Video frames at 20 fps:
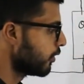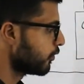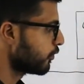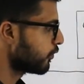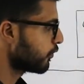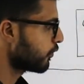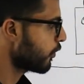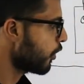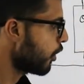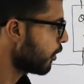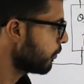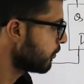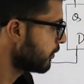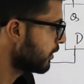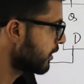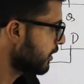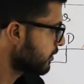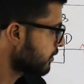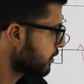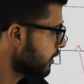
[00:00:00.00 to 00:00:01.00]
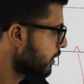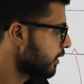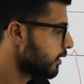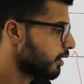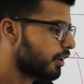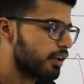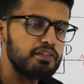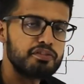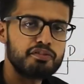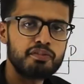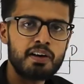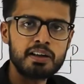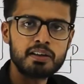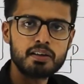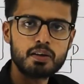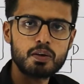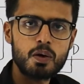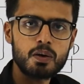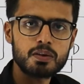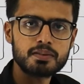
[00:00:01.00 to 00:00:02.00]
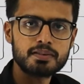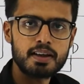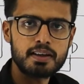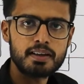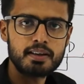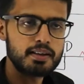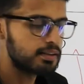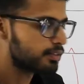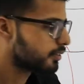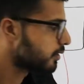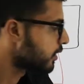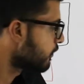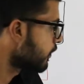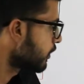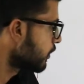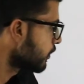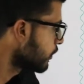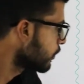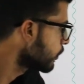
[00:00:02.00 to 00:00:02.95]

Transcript: From this state, if 1 clock cycle is given,